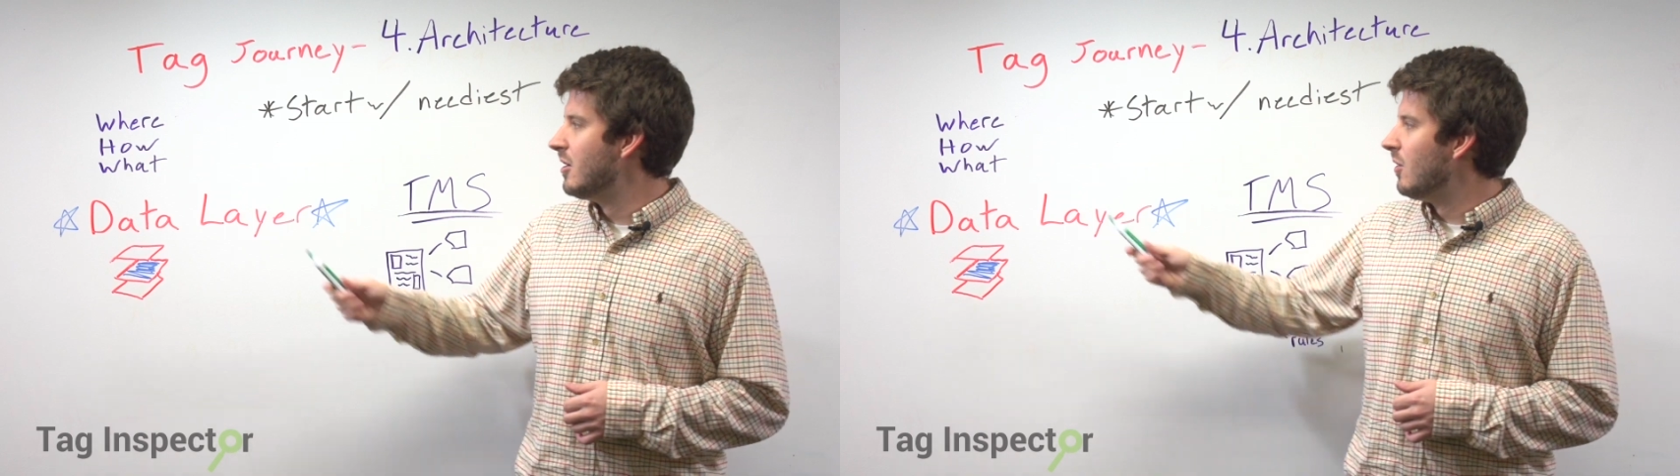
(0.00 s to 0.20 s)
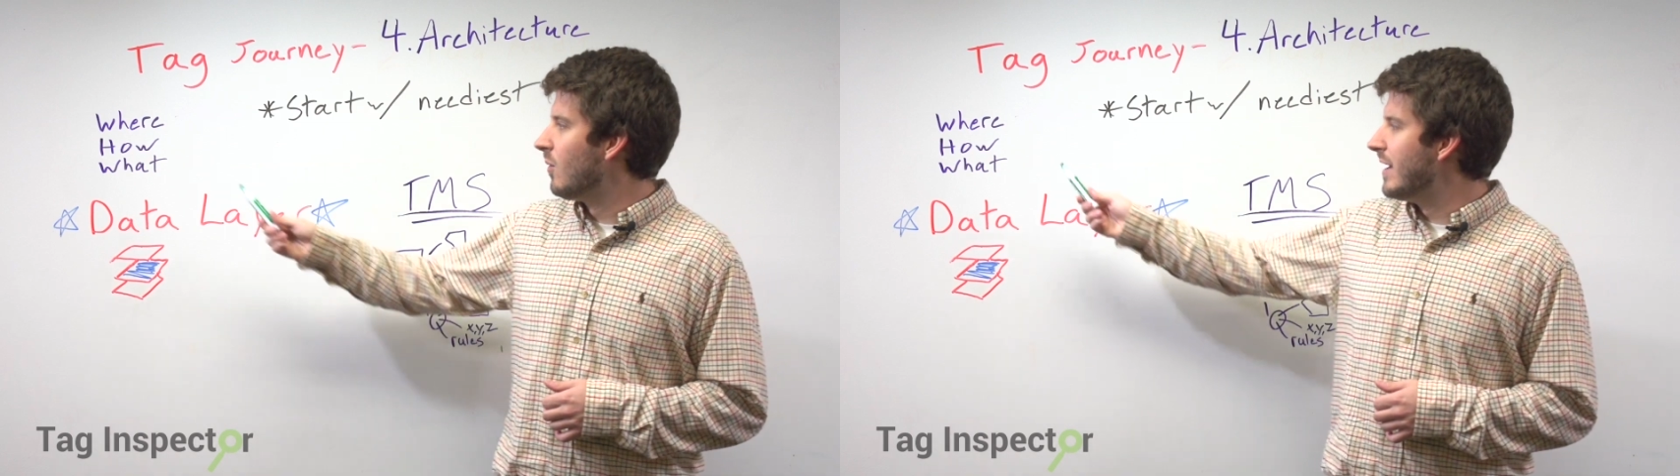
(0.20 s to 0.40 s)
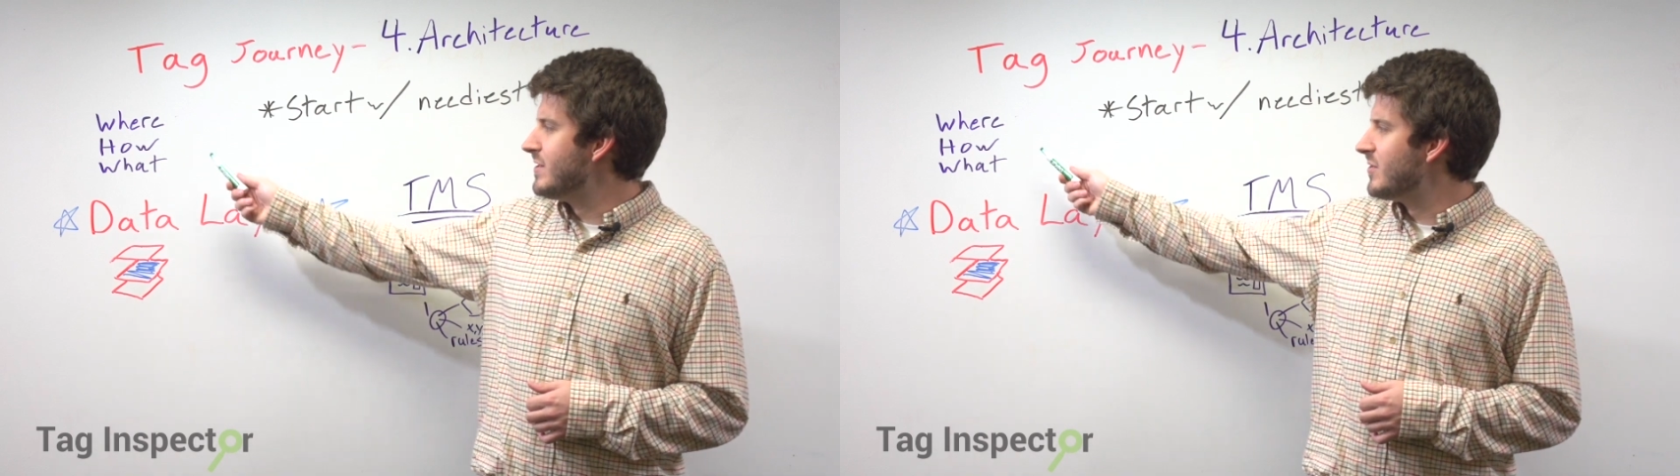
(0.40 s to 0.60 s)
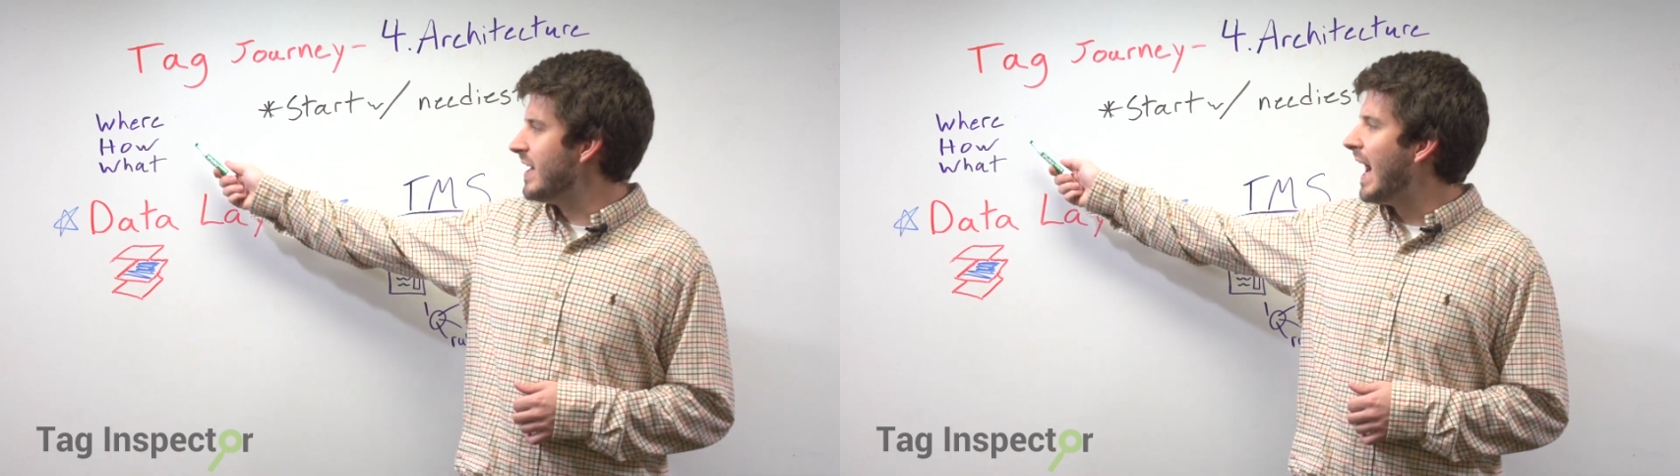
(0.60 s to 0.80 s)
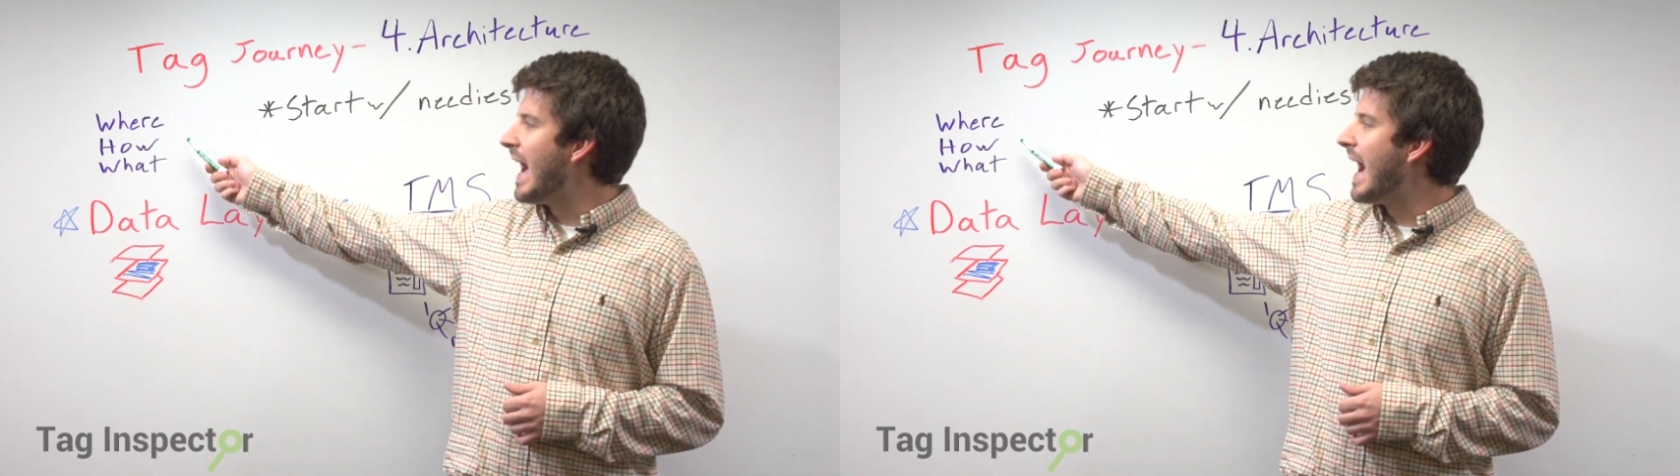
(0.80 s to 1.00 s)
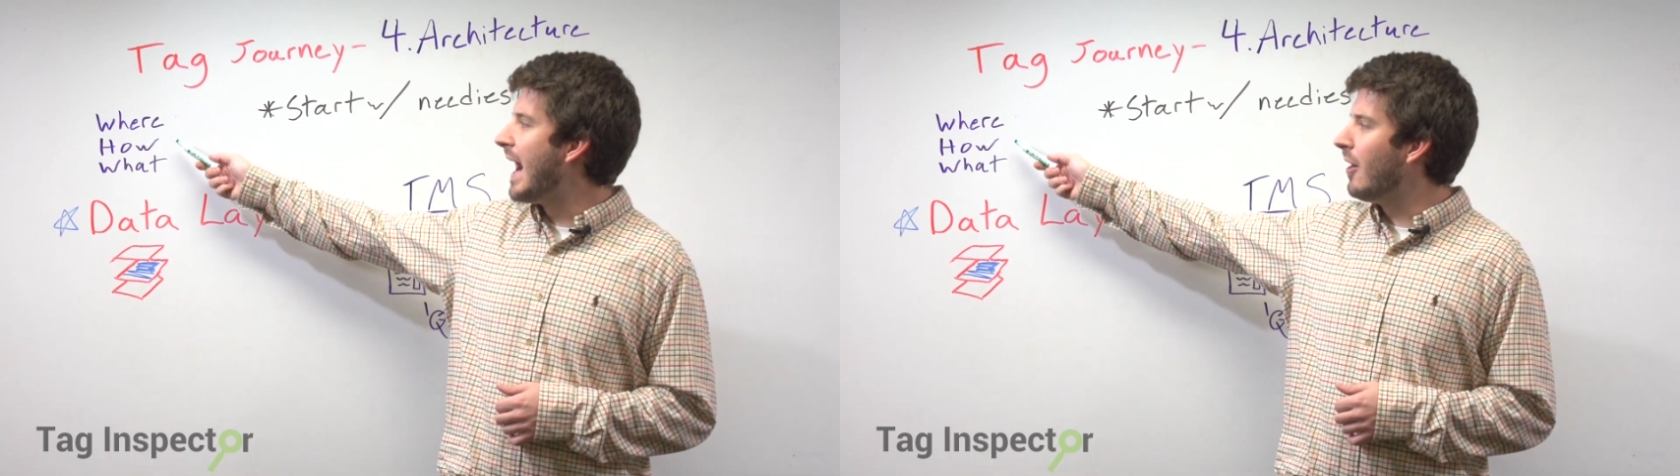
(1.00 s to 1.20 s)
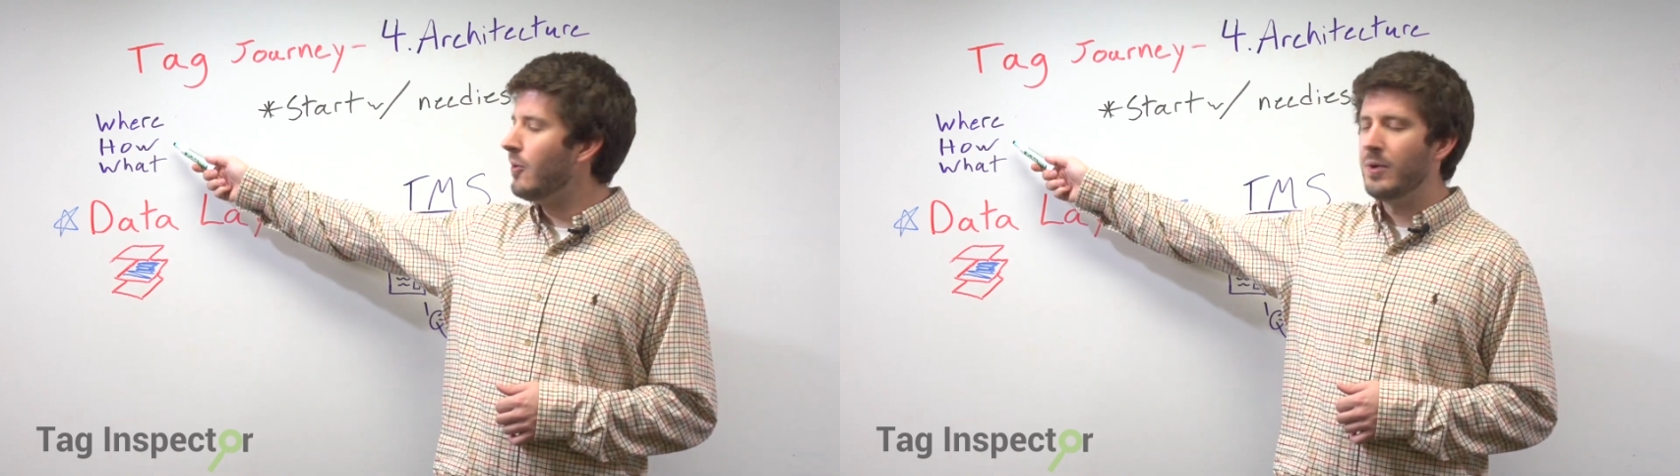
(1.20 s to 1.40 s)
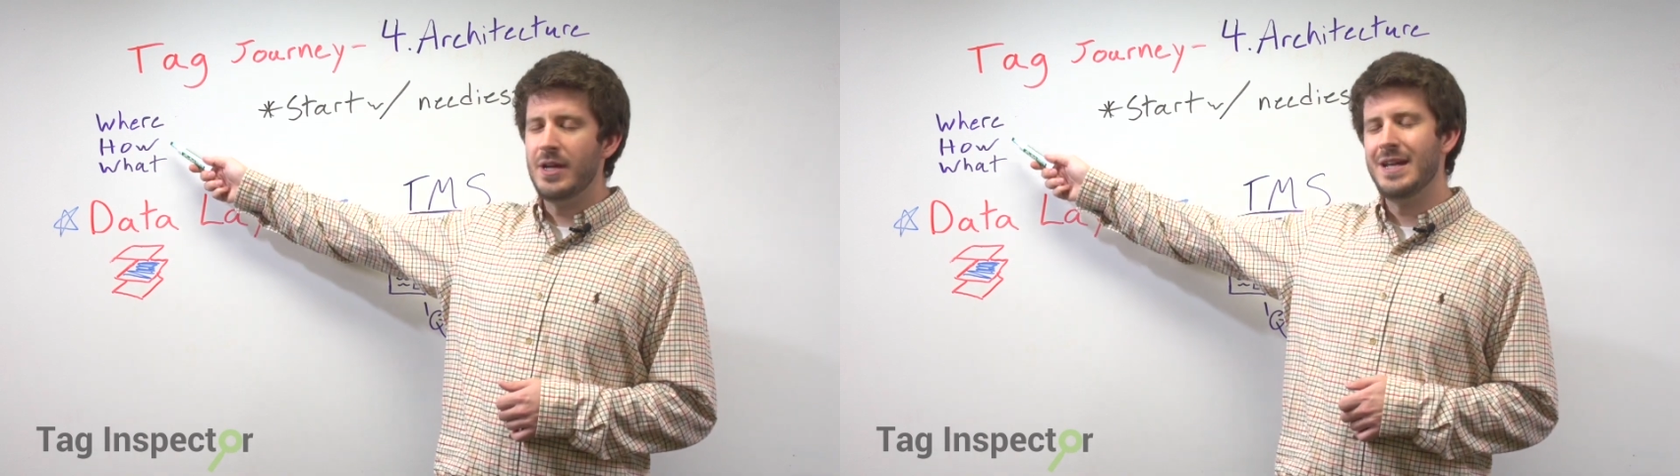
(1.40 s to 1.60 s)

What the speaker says: We're answering how